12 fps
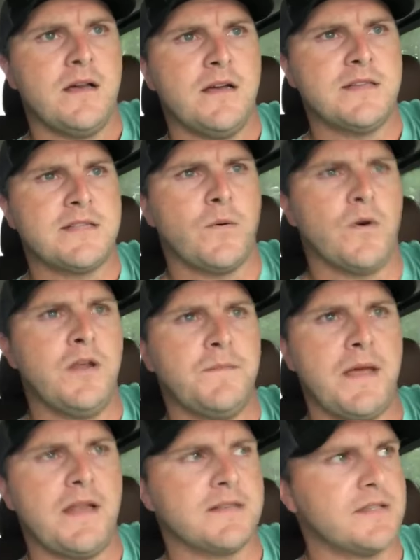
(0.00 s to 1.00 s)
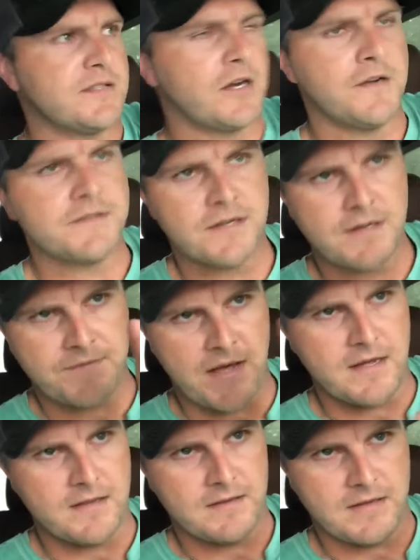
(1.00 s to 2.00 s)
He said, what do you mean? I said, sir, if
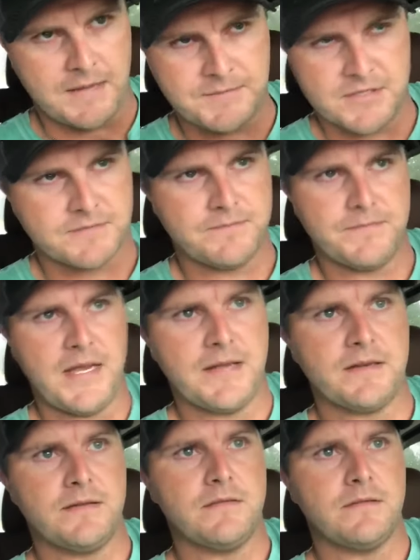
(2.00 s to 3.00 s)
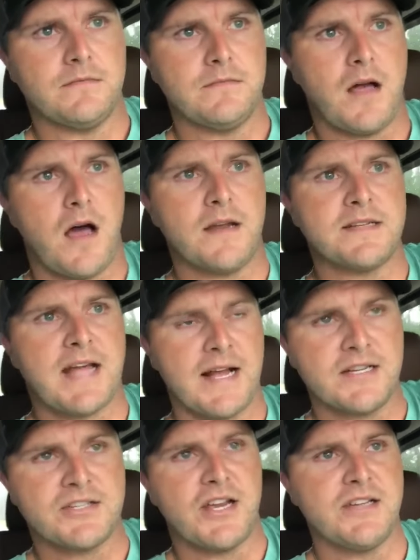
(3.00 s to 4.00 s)
I, I'm just being honest, I
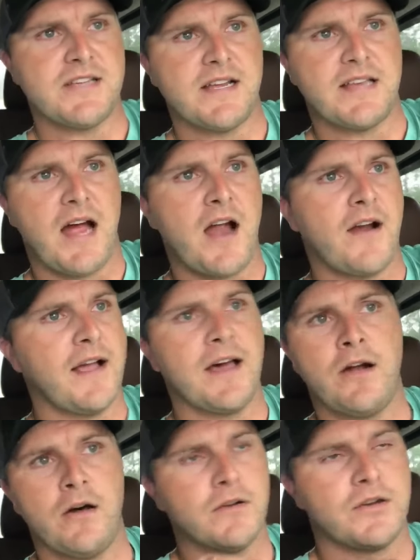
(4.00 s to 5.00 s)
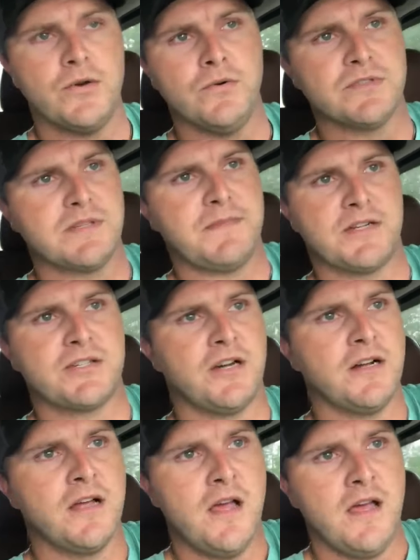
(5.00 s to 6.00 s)
can change that tire. I got all the tools in my
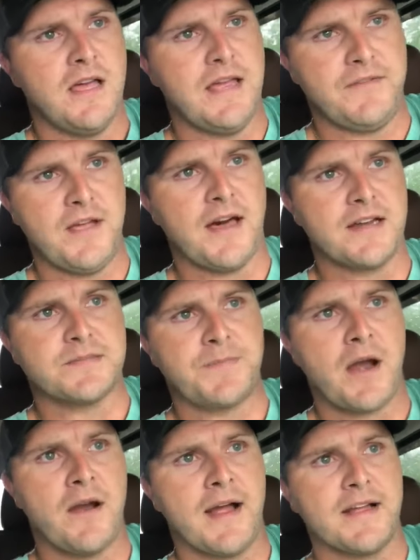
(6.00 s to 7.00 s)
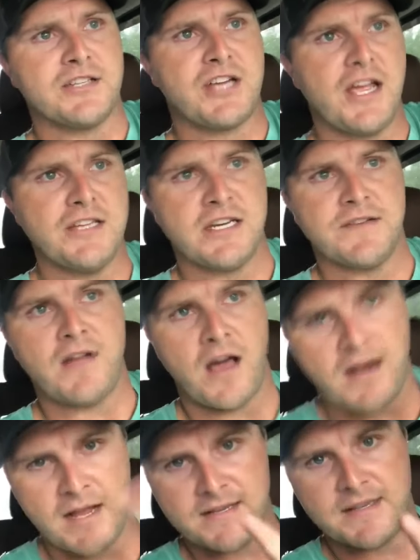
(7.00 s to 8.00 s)
truck. If you got a spare, I can change it. If
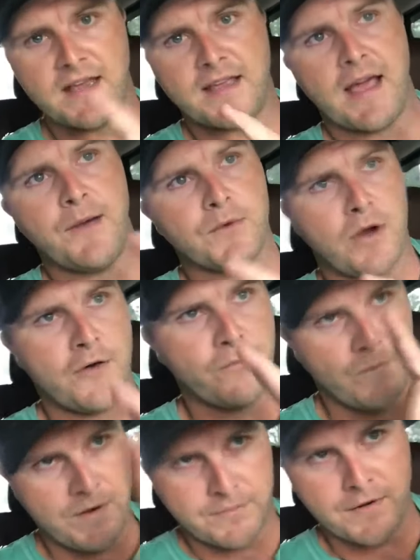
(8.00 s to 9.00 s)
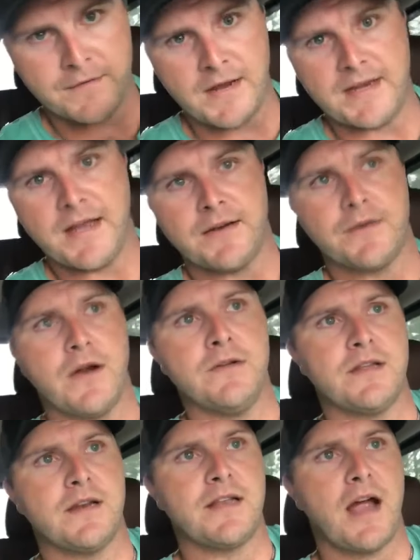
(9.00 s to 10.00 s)
not, I can take that one off and we can run right down the
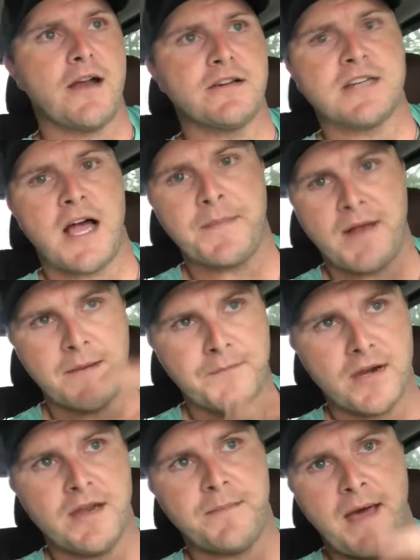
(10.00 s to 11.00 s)
road to the tire shop and I can bring you